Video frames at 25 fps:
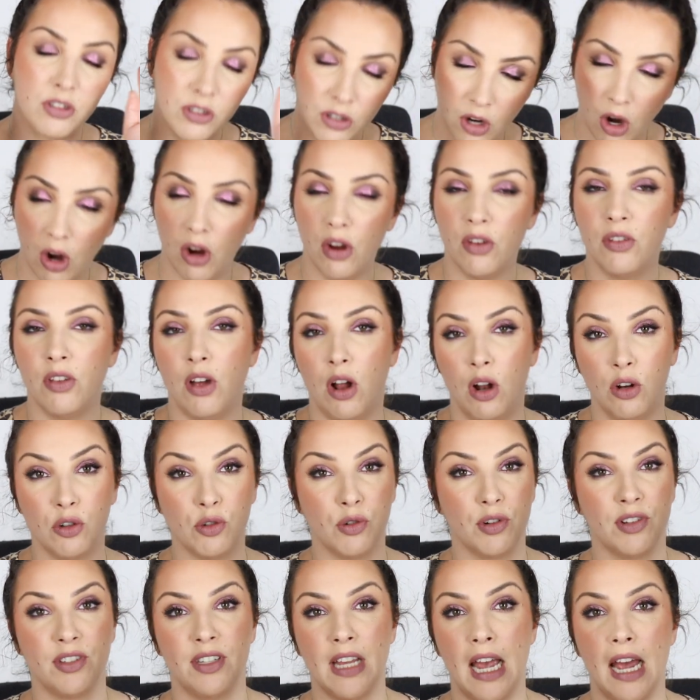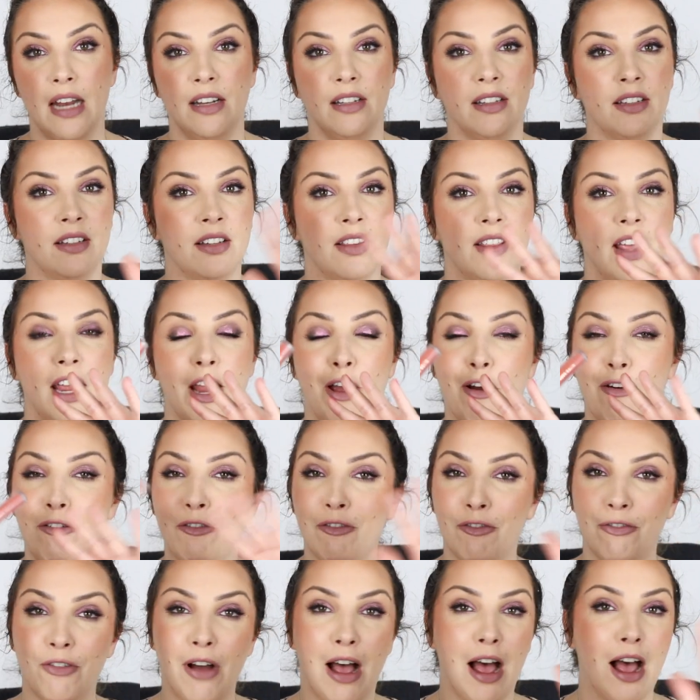go the Ultra Satins. They are
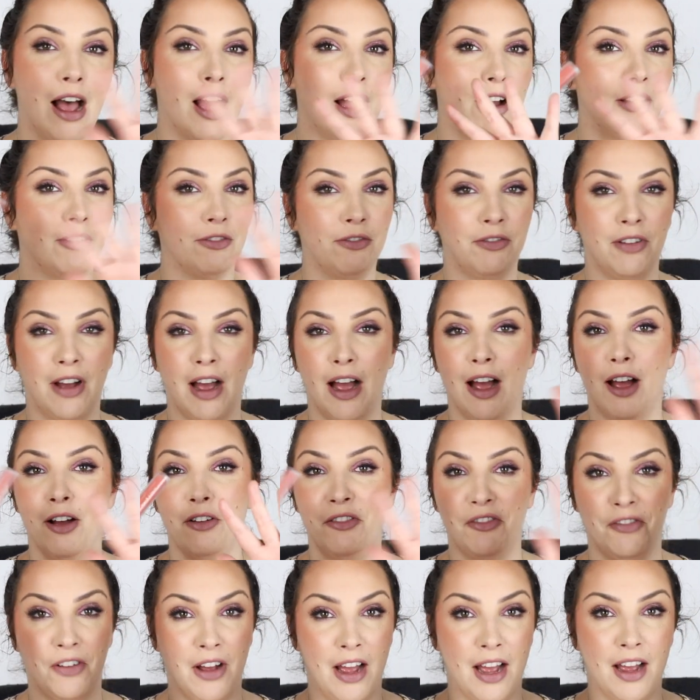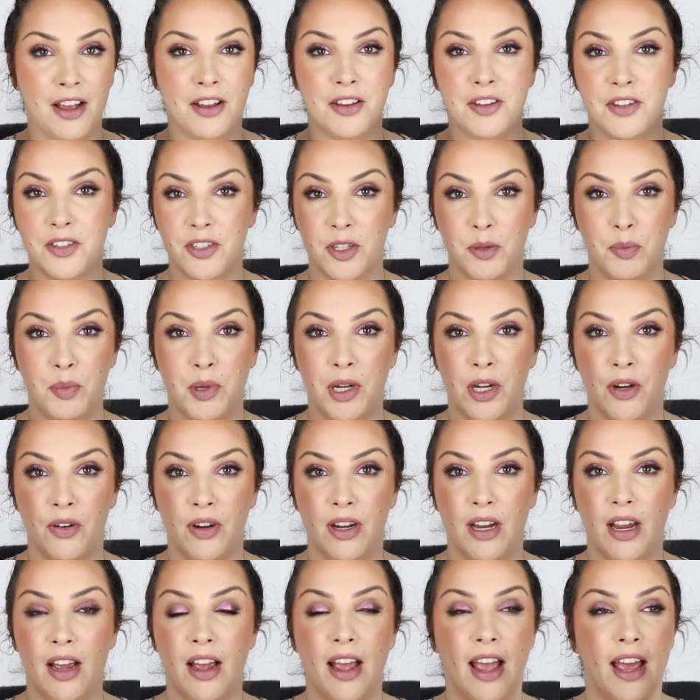far, far, far
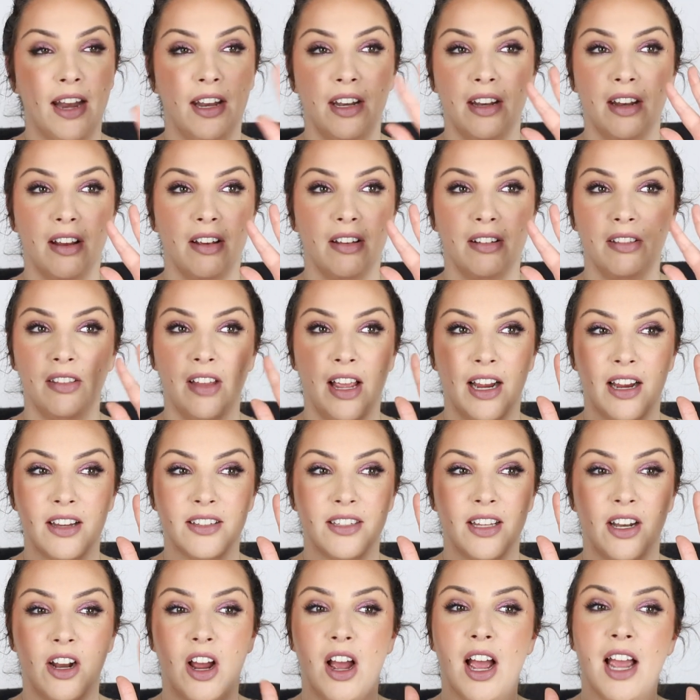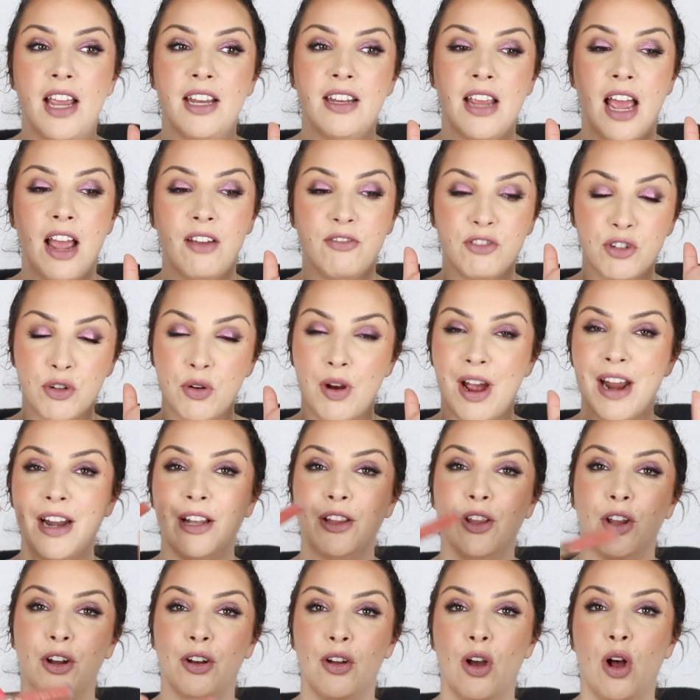superior. And like I said, I have tried a
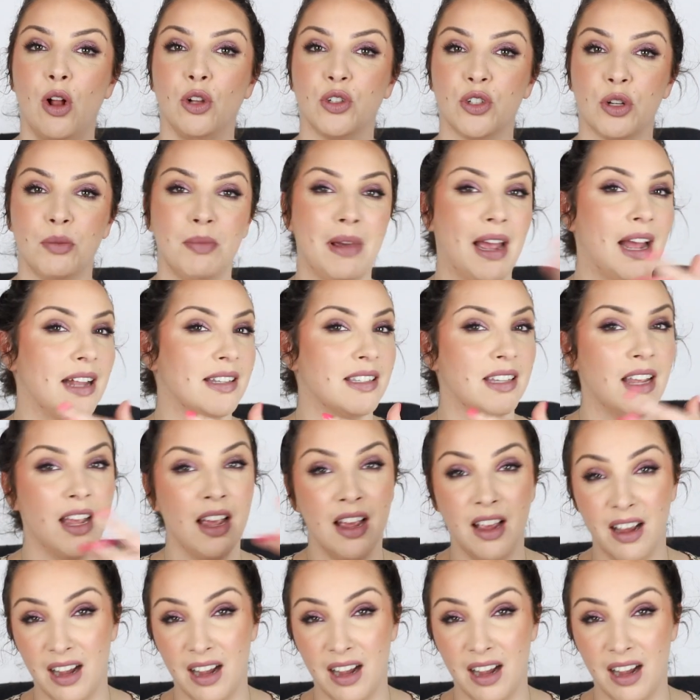lot of Ultra Mattes.